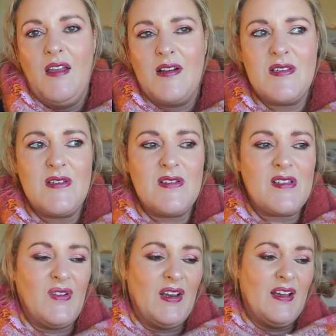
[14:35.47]
because you
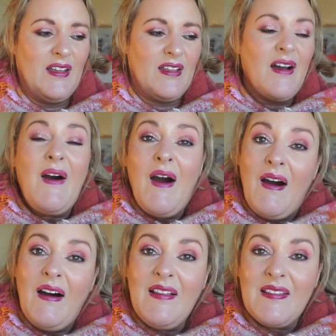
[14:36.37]
just feel like,
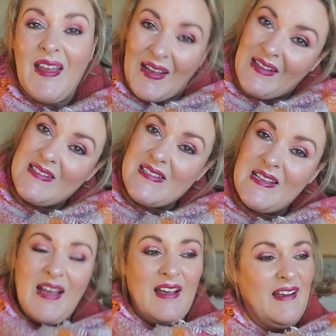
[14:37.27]
oh, thanks.
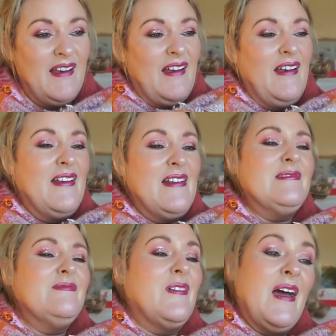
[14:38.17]
Well,
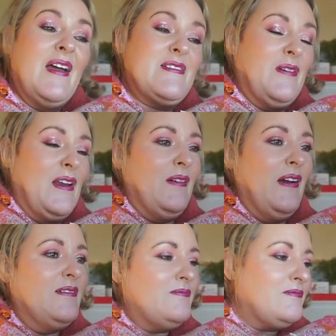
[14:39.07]
I do anyway.